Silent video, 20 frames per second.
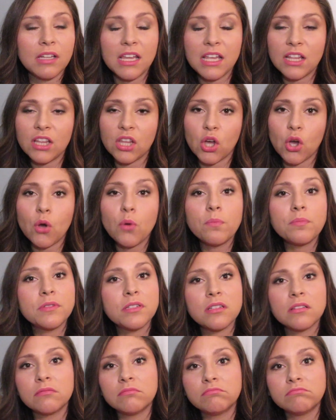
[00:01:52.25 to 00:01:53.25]

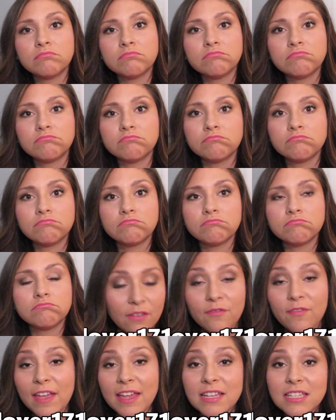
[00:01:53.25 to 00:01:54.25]
Eloped.
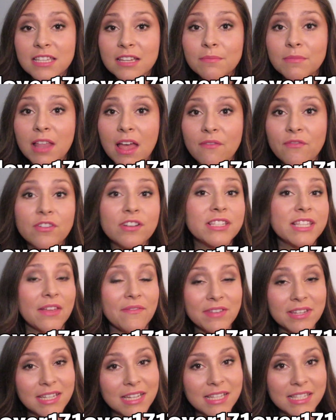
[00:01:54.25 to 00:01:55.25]
Phantom Lover
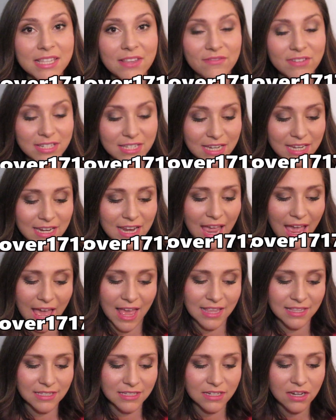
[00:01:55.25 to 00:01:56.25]
1717
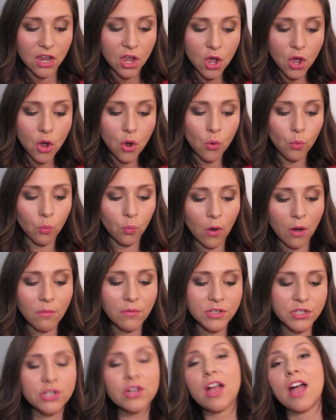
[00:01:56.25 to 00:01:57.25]
asked, what
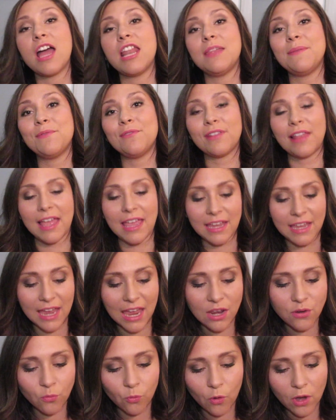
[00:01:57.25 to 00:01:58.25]
was your honeymoon like
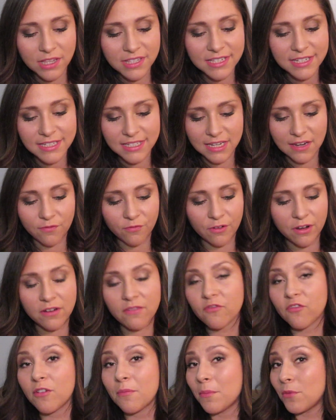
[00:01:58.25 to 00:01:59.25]
and was it
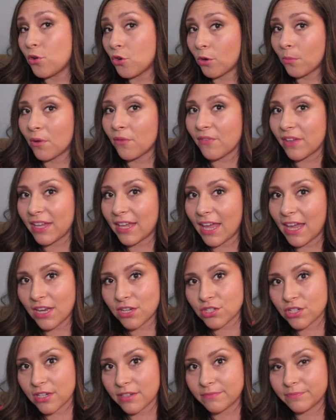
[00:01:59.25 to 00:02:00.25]
different from a normal
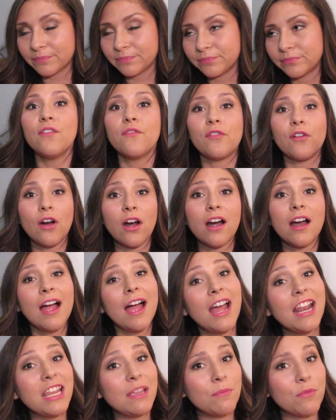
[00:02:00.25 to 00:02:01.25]
vacation? For our
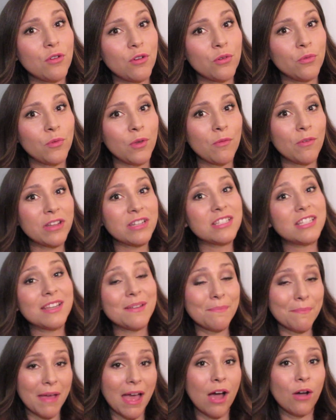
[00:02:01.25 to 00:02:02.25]
honeymoon, we went
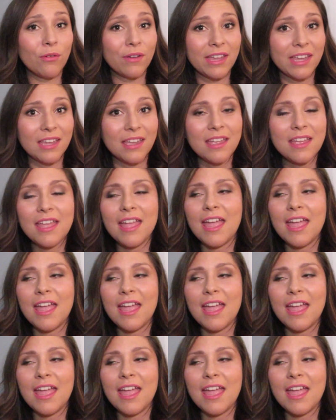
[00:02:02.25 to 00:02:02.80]
to Maui